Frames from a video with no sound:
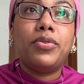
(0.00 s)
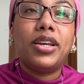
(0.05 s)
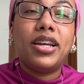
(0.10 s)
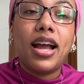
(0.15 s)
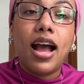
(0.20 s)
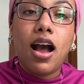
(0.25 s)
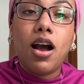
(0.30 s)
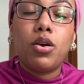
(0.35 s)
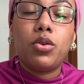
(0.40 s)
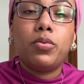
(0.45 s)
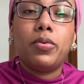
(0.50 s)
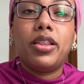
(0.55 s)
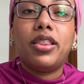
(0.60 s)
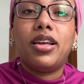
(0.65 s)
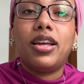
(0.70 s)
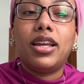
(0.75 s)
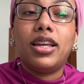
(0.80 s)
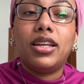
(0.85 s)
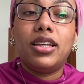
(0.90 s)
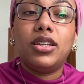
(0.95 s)
figure out
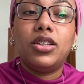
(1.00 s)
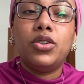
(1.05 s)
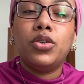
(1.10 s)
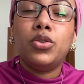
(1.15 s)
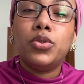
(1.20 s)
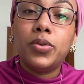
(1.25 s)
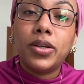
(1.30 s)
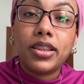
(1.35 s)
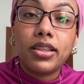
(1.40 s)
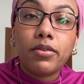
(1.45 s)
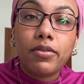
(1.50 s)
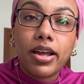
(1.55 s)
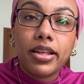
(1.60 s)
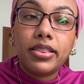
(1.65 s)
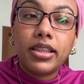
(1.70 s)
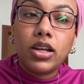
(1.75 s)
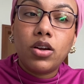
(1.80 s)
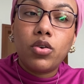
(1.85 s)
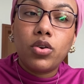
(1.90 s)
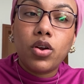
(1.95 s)
whether you're doing the right
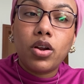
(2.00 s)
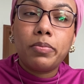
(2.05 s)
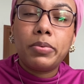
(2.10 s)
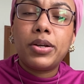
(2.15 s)
thing or not,